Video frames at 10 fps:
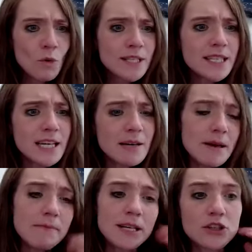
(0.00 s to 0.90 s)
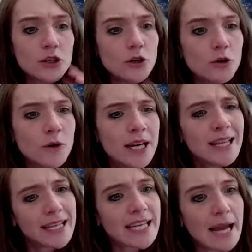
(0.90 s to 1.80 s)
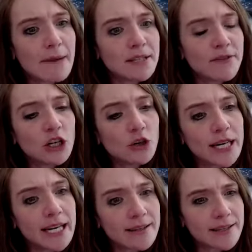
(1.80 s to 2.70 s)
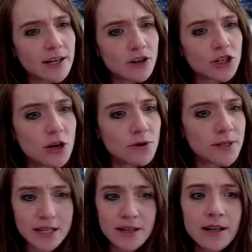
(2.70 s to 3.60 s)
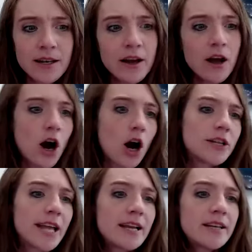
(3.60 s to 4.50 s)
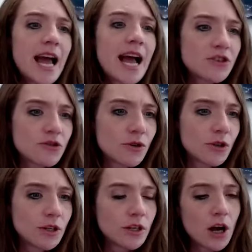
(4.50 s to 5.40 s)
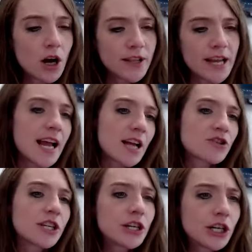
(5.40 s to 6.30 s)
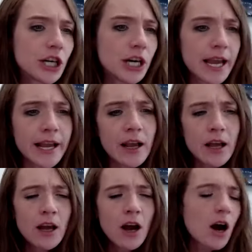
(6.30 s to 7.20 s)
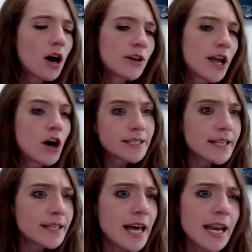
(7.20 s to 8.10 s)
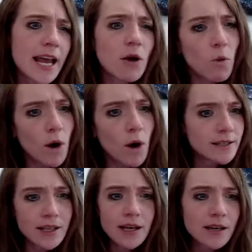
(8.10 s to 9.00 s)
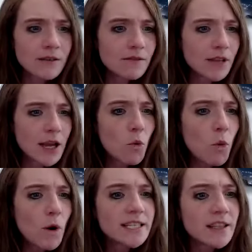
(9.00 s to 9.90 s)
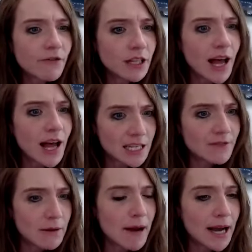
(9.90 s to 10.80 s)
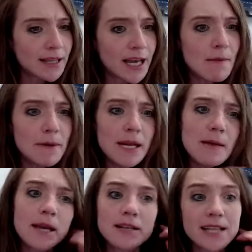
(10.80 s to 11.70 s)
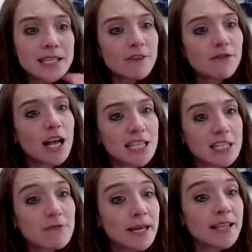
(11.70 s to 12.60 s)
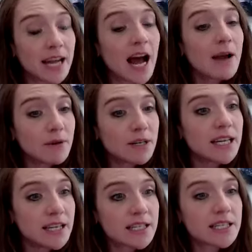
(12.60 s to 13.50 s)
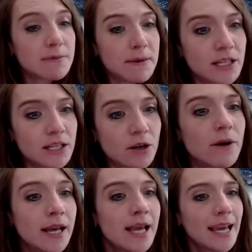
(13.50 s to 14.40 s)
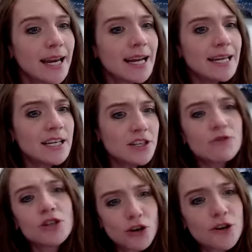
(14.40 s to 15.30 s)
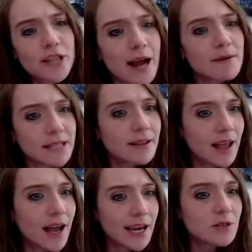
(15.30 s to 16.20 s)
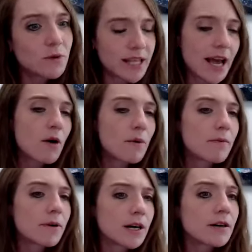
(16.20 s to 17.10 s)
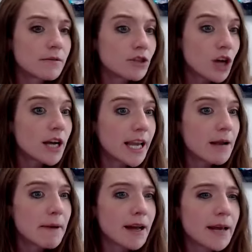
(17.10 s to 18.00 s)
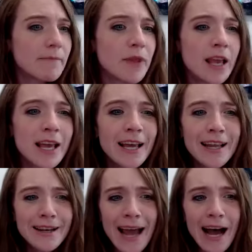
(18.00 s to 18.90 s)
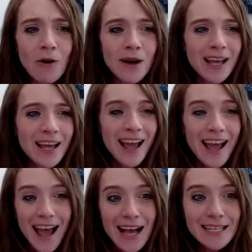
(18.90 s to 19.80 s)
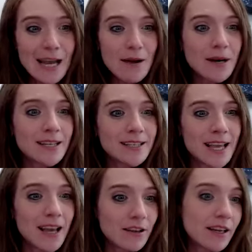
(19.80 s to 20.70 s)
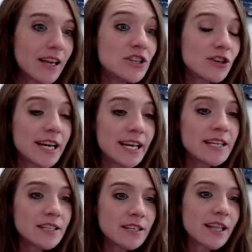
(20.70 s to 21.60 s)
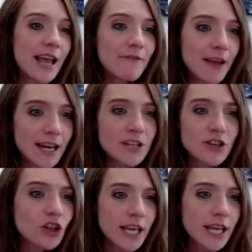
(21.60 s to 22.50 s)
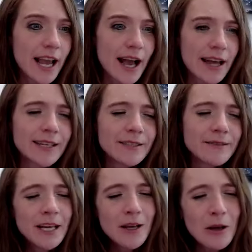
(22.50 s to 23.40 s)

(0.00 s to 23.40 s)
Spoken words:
what's the commitment to the types of ingredients that are chosen. Are they natural? Are they naturally occurring? Are they all synthetic? What is the philosophy behind the company? Because that's the philosophy that I would need to speak to. And I needed to ensure that I was aligned with how we were talking about it. Now, as I was entering into LifeVantage or looking at it,